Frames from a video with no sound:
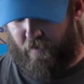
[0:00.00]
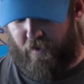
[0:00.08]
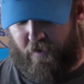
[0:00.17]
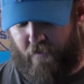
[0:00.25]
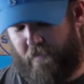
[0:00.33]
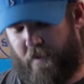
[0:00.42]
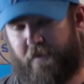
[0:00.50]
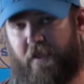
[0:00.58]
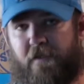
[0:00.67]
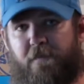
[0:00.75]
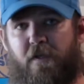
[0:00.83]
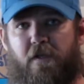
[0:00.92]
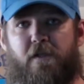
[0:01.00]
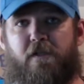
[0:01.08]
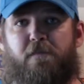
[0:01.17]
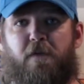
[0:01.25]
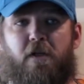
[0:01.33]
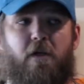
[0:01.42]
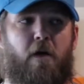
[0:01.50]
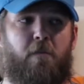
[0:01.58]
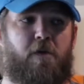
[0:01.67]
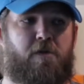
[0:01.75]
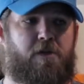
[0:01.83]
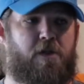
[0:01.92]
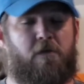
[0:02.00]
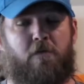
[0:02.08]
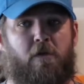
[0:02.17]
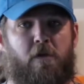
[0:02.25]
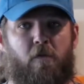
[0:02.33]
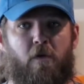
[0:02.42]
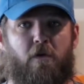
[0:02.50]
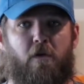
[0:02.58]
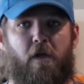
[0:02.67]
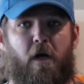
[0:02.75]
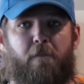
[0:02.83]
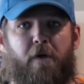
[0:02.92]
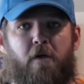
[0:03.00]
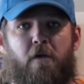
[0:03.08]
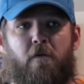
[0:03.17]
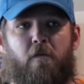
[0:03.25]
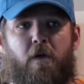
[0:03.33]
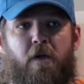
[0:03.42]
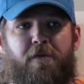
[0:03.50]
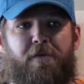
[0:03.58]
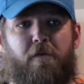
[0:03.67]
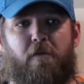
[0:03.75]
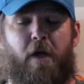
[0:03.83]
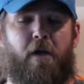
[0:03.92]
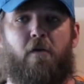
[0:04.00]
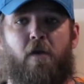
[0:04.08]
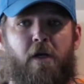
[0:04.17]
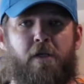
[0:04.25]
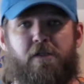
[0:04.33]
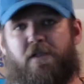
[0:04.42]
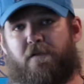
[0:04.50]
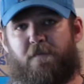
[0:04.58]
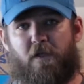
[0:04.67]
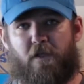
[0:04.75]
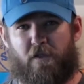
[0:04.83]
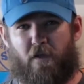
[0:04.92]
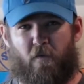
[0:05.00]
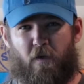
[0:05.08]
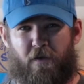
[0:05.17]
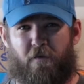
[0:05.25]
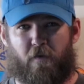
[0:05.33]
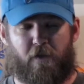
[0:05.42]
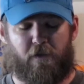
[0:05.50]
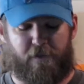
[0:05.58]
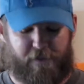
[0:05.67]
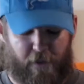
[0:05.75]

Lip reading: believe that that's because spinning combos generally work a lot better with lighter lines, just because of the way the reel is